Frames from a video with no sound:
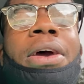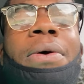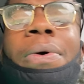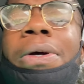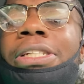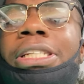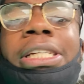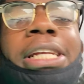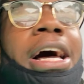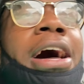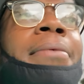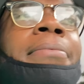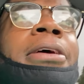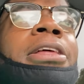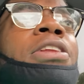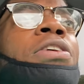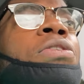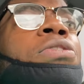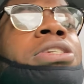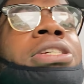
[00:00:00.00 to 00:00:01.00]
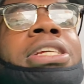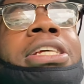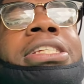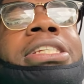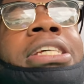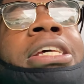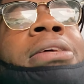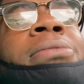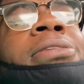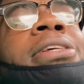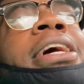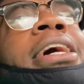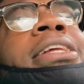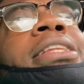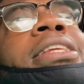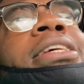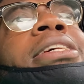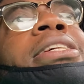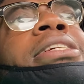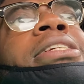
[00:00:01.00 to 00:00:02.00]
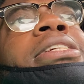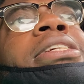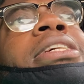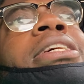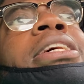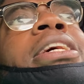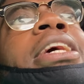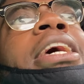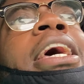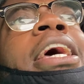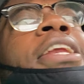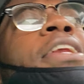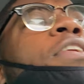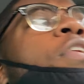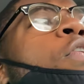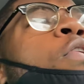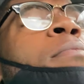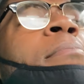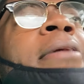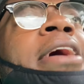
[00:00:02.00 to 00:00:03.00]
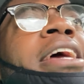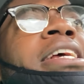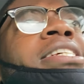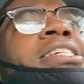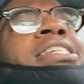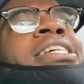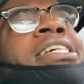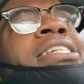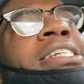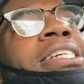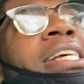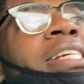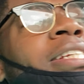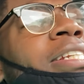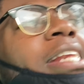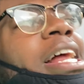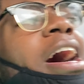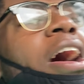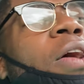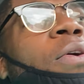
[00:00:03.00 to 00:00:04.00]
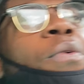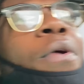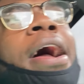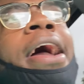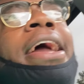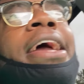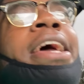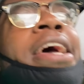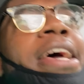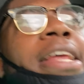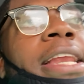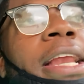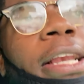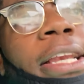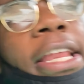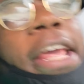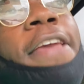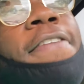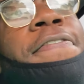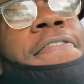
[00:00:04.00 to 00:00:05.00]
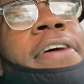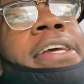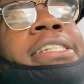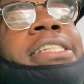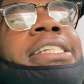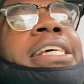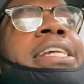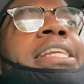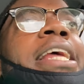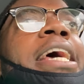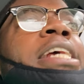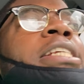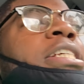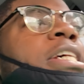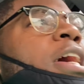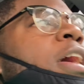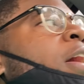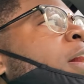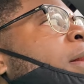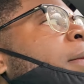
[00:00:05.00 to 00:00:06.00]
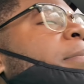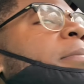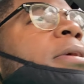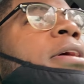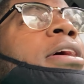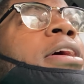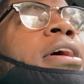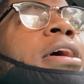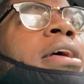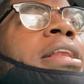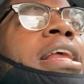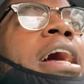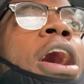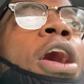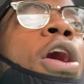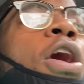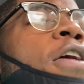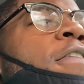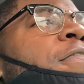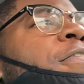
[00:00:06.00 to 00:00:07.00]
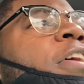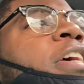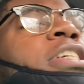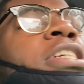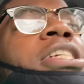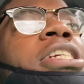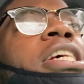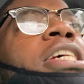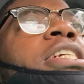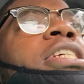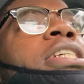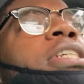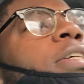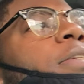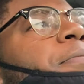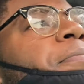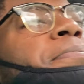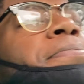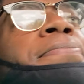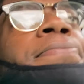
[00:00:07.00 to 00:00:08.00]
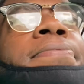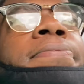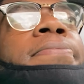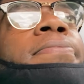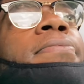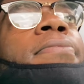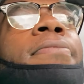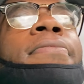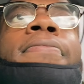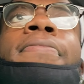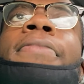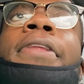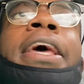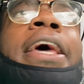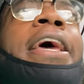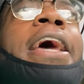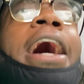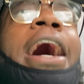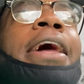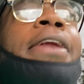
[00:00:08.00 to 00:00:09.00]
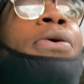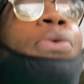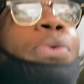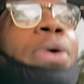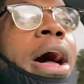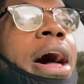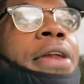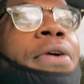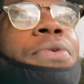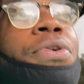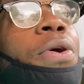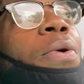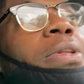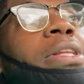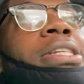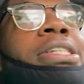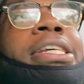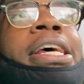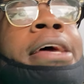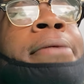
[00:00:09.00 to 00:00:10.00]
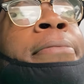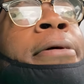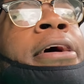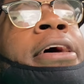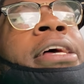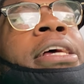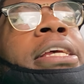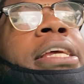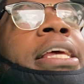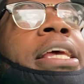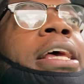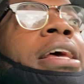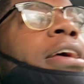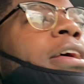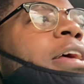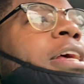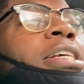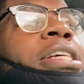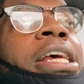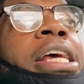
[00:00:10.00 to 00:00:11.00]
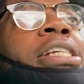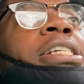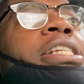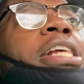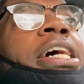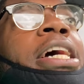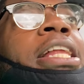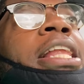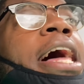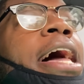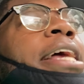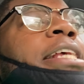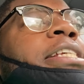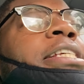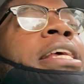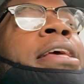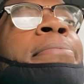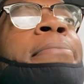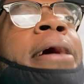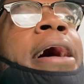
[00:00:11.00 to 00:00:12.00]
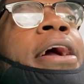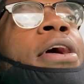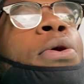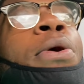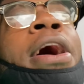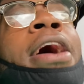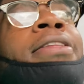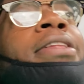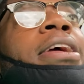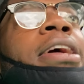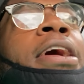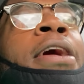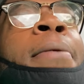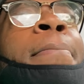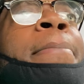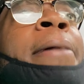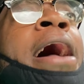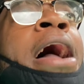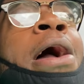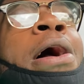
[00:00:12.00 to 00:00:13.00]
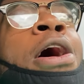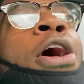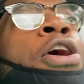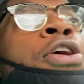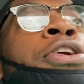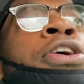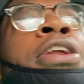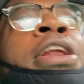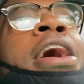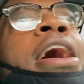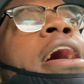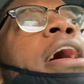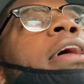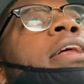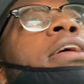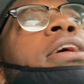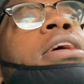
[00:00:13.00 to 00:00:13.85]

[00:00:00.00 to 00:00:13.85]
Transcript: We should not be losing to teams like this. It don't make sense. It's not right. The defense did their job. The offense just... I don't know what to say, man. It's looking like C-Mac going to have to come back, hurt or not.